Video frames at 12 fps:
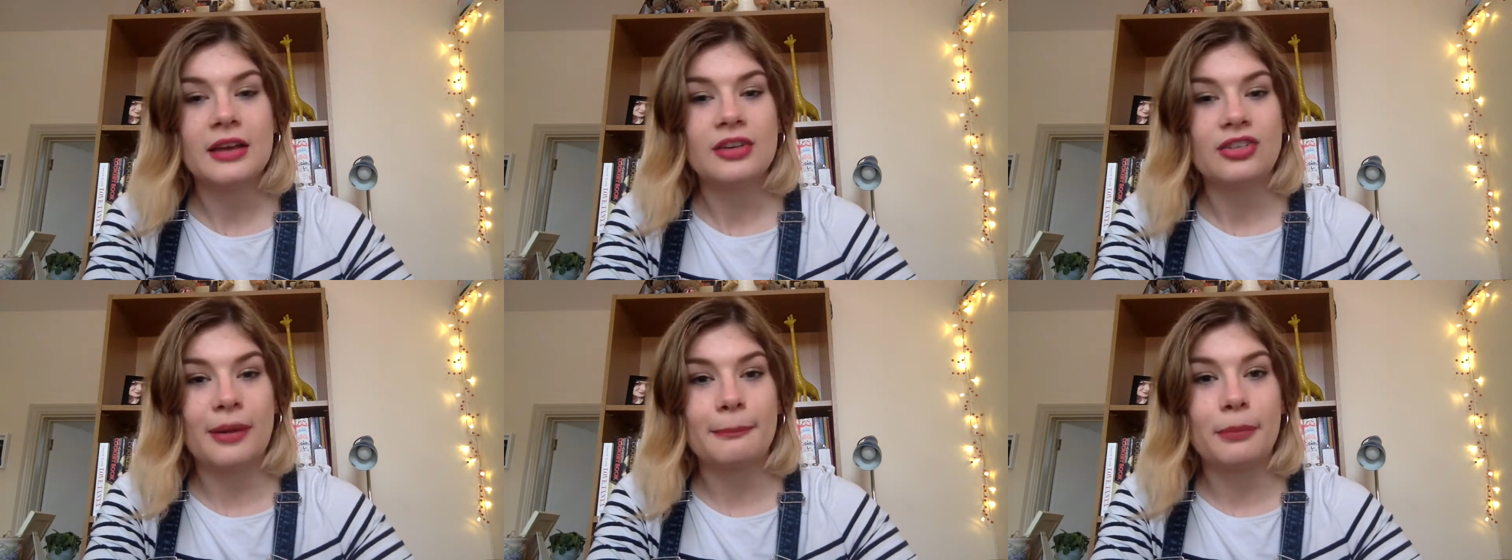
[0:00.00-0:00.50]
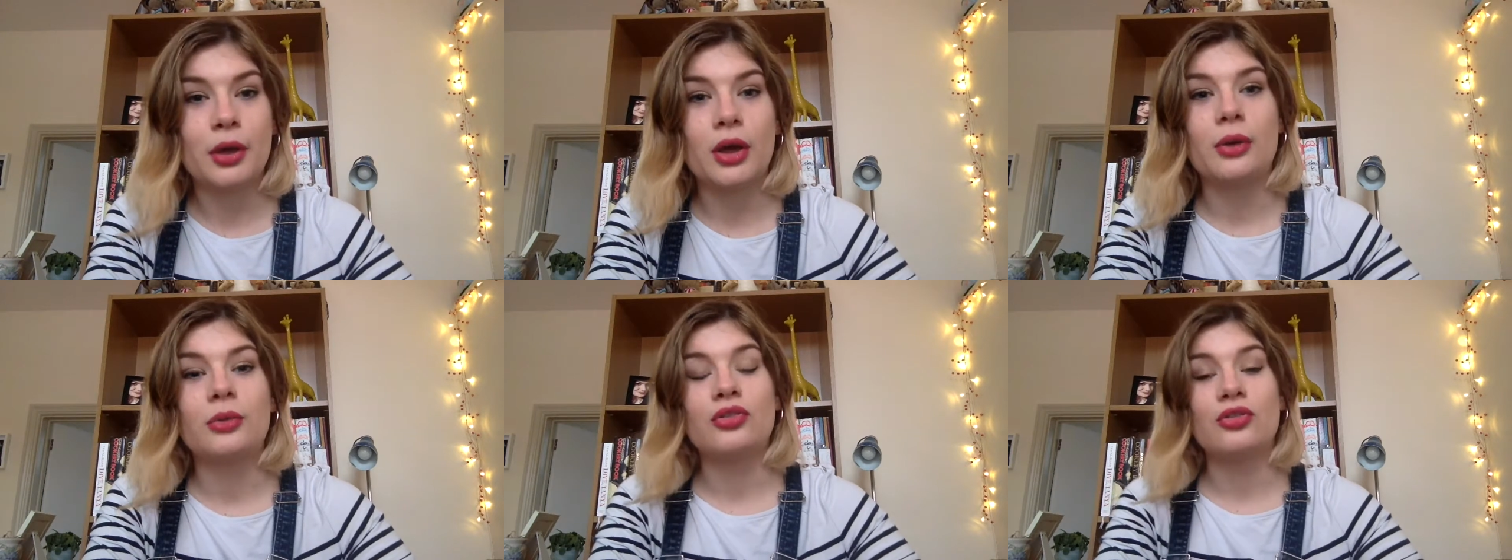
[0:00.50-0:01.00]

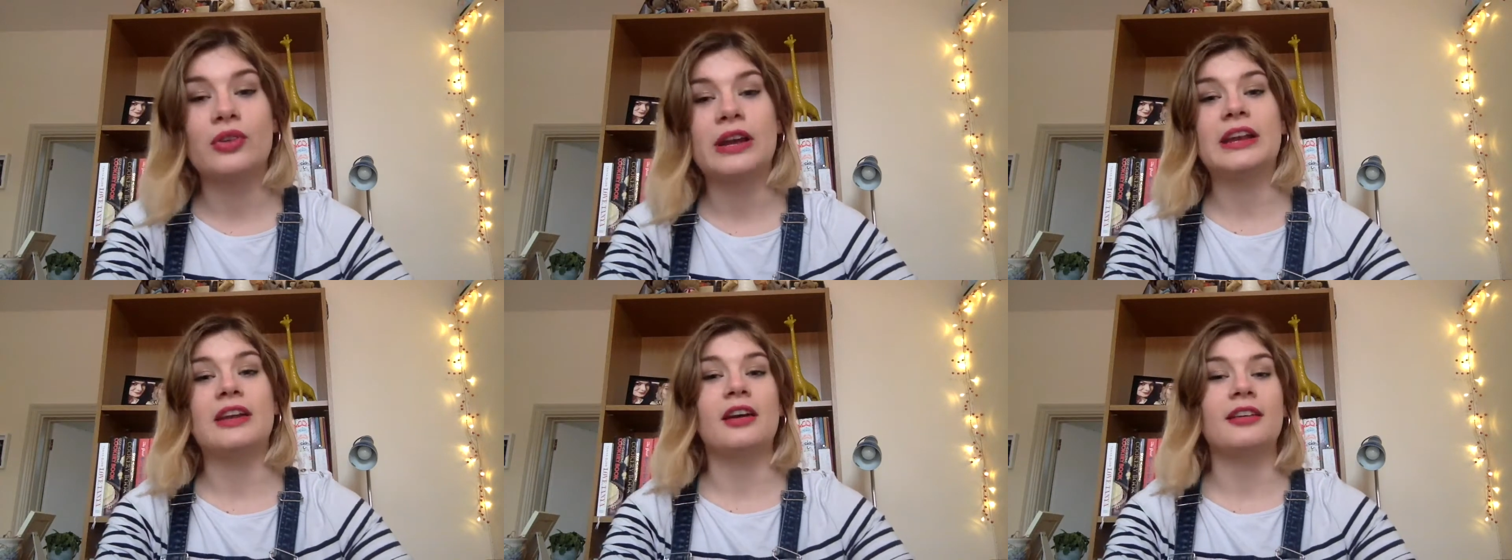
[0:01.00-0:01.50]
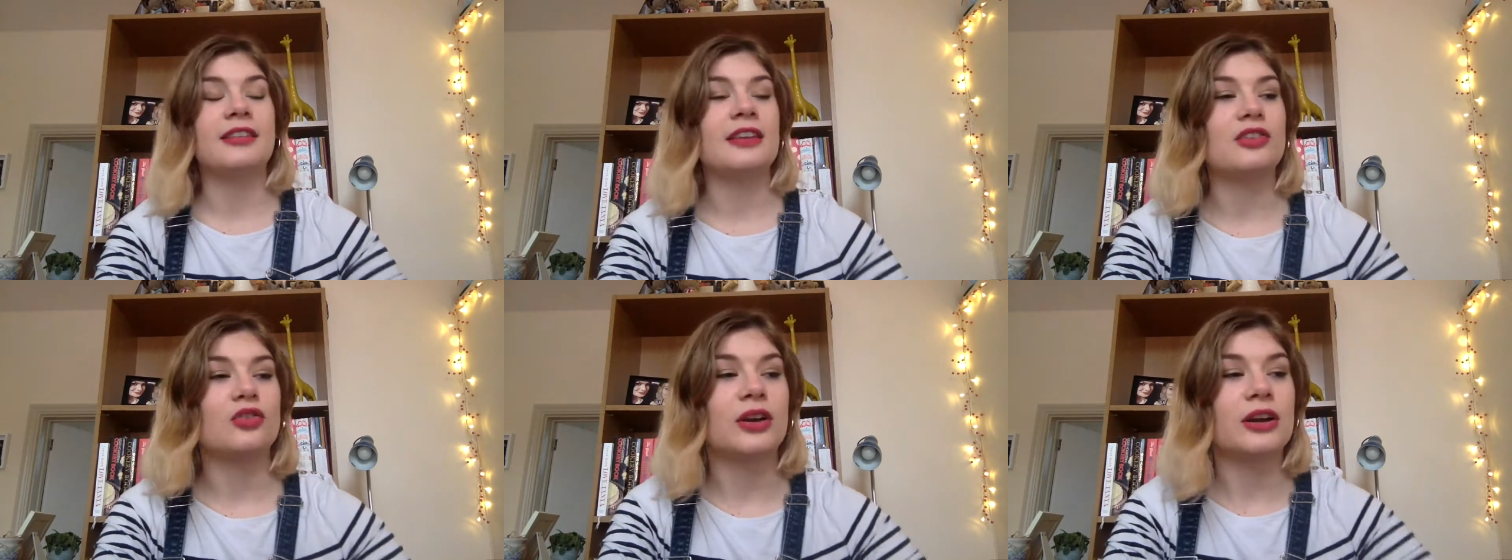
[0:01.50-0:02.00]
shampoo, which is really nice and
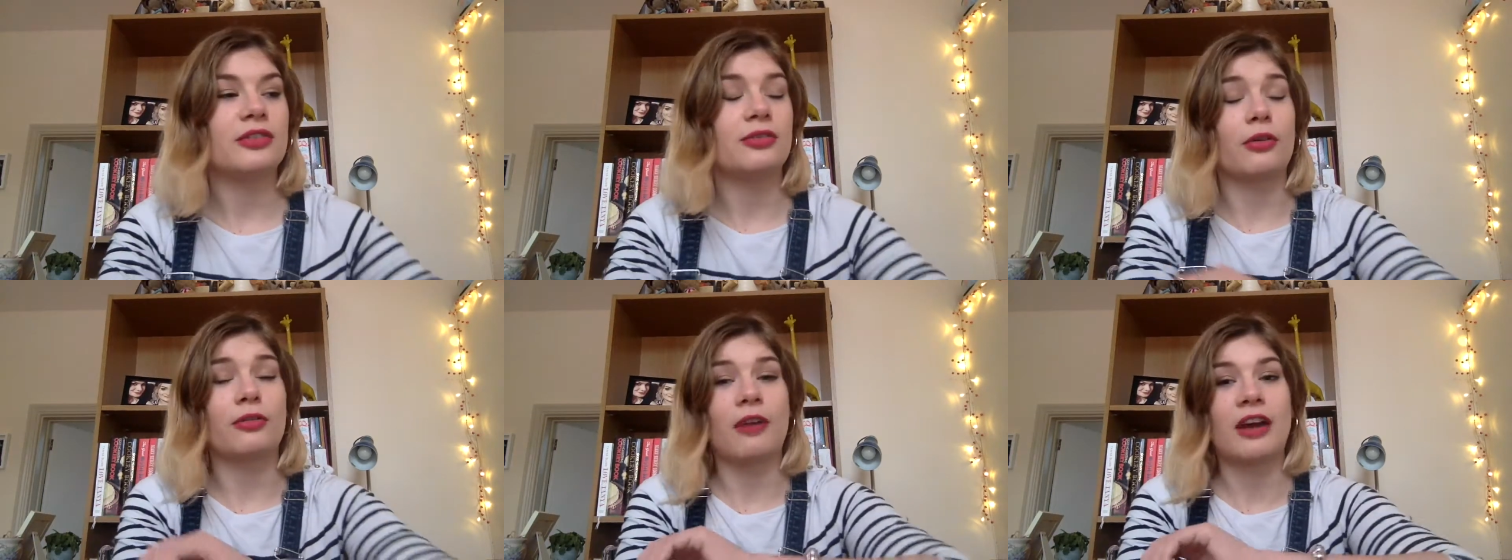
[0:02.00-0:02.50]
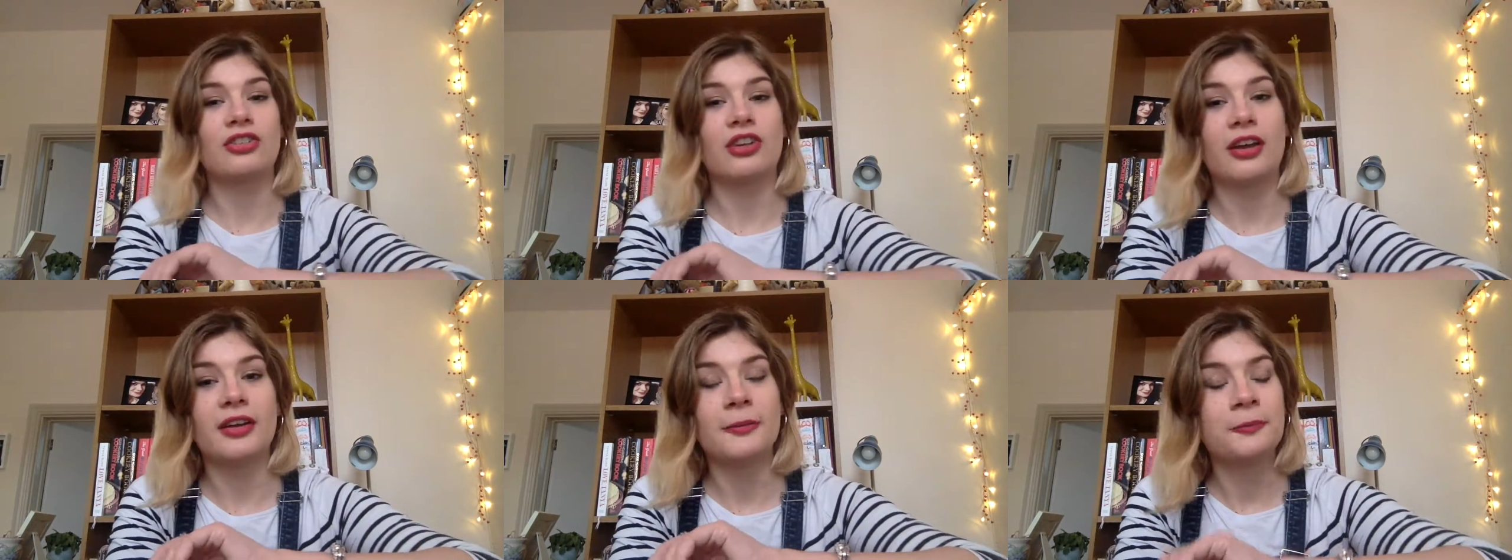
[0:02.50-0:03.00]
it's really
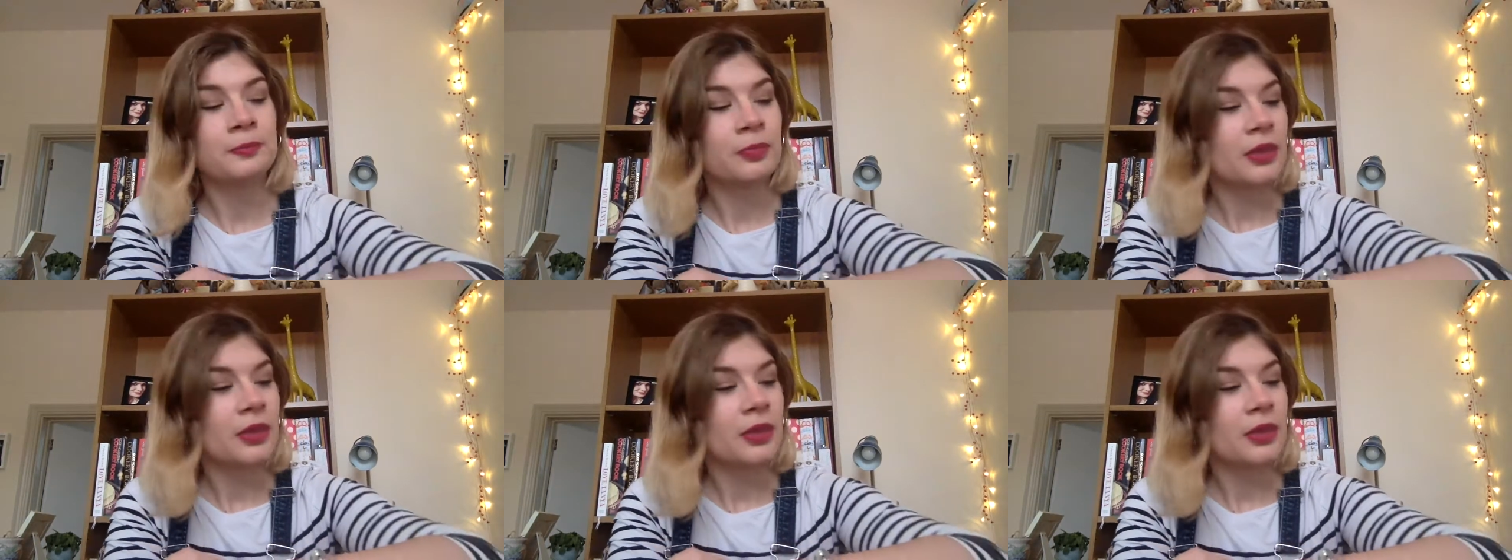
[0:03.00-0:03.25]
refreshing.